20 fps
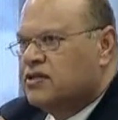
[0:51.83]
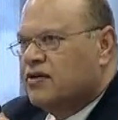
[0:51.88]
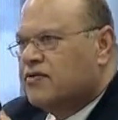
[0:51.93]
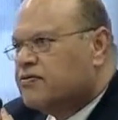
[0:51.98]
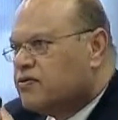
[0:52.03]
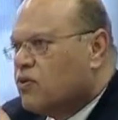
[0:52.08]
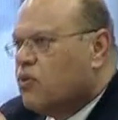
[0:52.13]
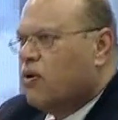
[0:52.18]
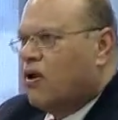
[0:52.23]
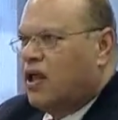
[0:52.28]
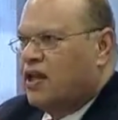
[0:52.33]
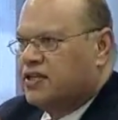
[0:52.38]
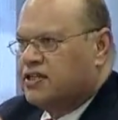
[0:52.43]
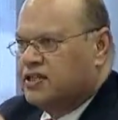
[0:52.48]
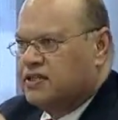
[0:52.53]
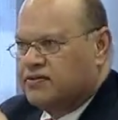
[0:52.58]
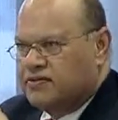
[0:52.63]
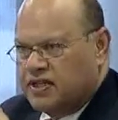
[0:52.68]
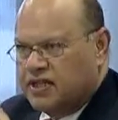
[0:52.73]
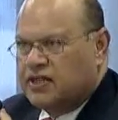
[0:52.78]
of
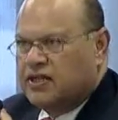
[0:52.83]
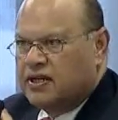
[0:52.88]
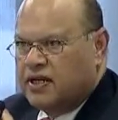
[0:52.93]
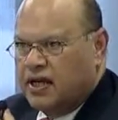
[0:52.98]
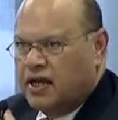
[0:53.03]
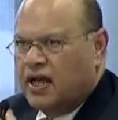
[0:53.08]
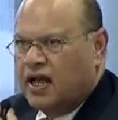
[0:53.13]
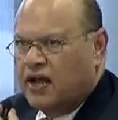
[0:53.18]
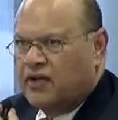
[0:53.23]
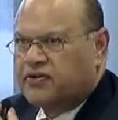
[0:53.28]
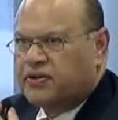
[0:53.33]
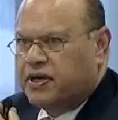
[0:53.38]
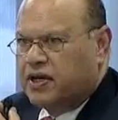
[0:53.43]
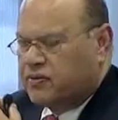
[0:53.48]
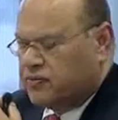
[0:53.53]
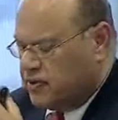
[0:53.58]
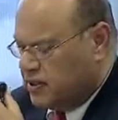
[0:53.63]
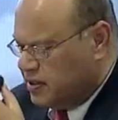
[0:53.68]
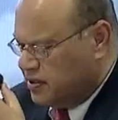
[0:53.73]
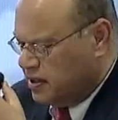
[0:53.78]
quality of the healthcare
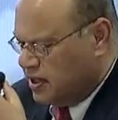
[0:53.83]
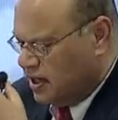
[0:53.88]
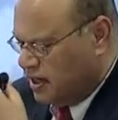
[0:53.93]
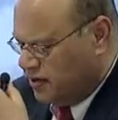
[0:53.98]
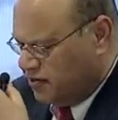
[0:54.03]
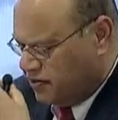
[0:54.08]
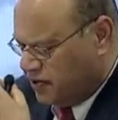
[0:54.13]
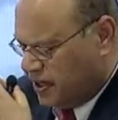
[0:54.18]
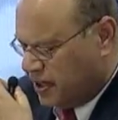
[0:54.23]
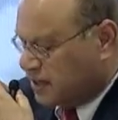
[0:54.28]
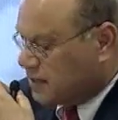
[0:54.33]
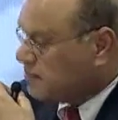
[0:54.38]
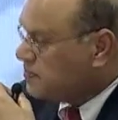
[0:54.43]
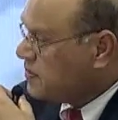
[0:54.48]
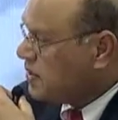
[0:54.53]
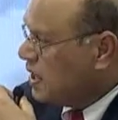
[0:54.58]
we're delivering.